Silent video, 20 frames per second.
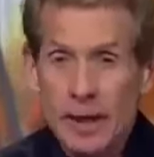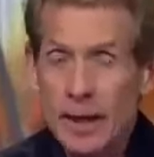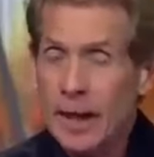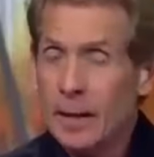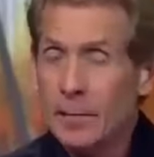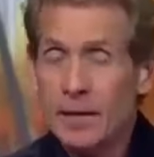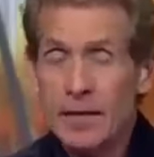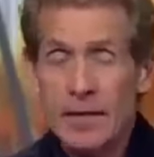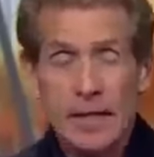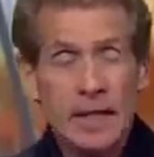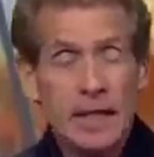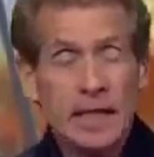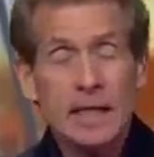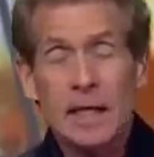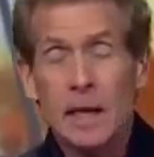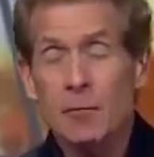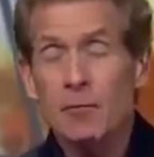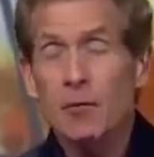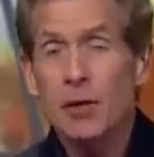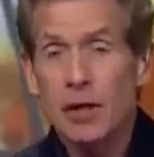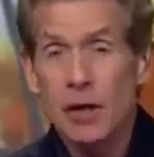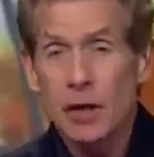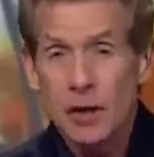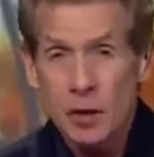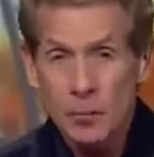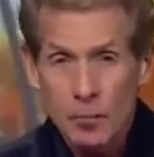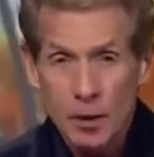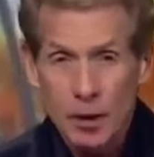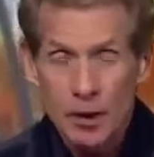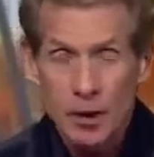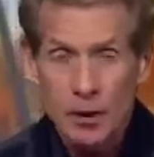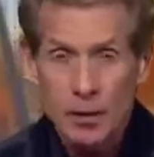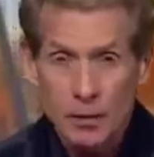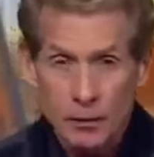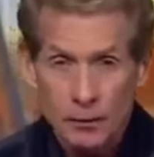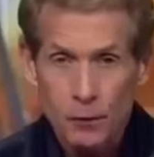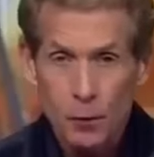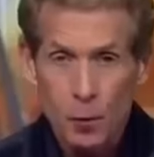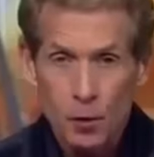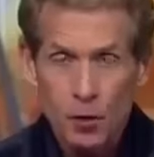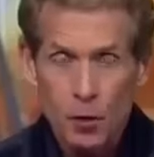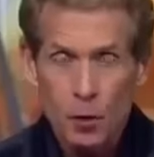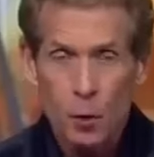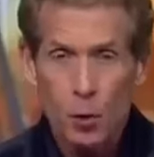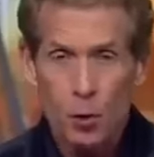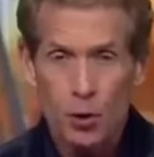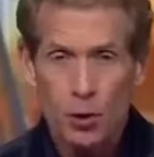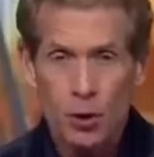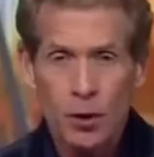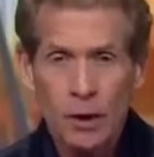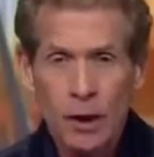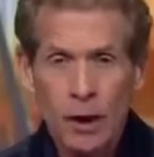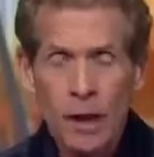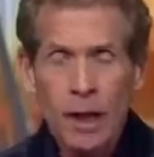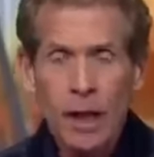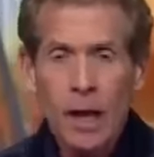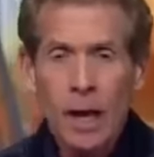And did he ever get committed in the fourth quarter?